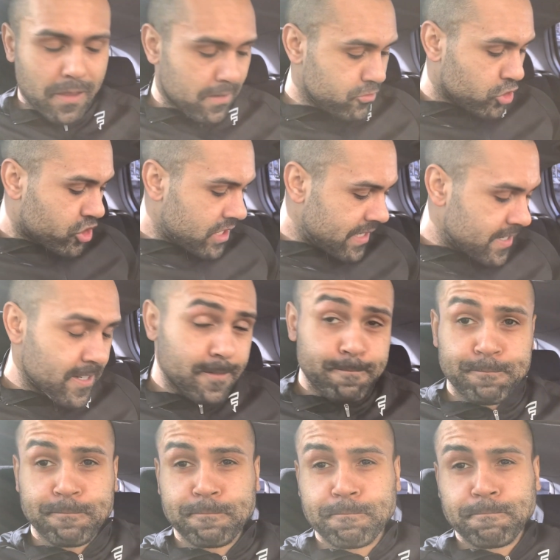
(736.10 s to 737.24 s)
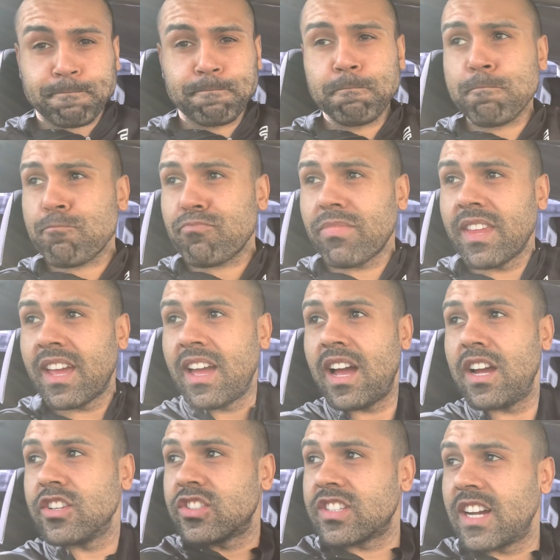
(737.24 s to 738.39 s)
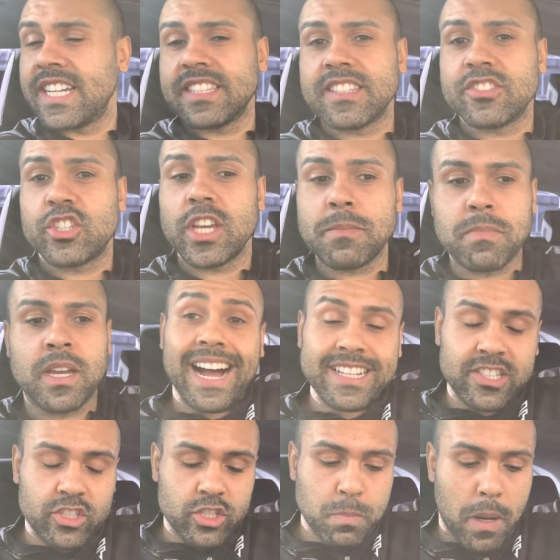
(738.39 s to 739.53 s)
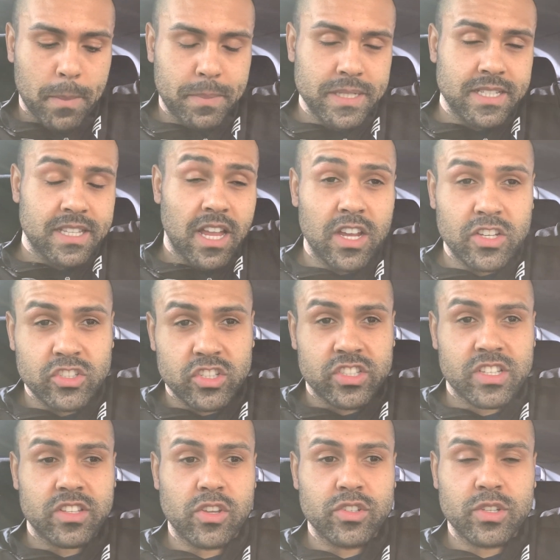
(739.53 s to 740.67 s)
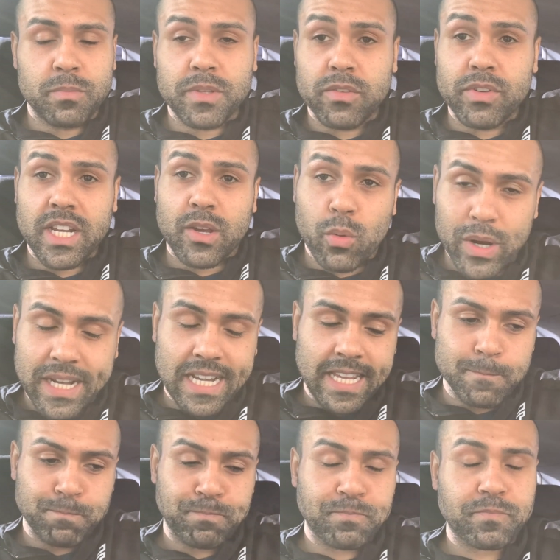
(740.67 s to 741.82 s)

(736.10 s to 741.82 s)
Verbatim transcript: I'm just sitting outside the gym. I had to just pop into town just to do something really quickly